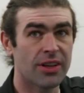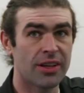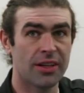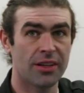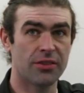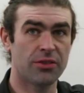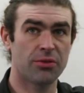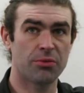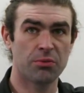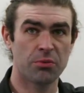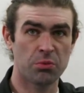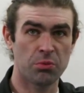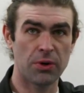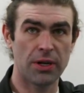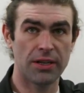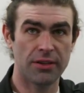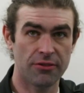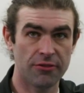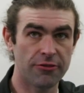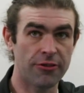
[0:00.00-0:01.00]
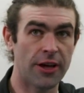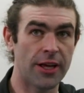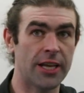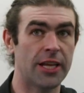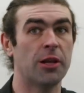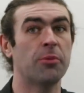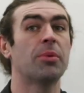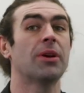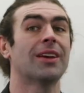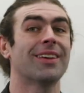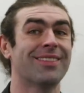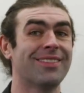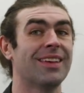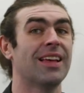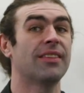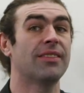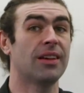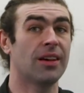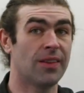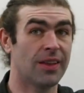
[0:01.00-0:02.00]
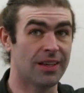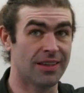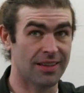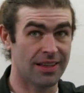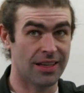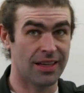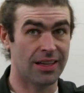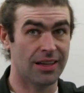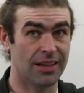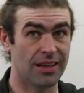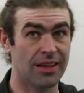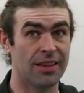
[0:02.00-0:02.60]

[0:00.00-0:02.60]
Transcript: and it's written funny because that's how they did it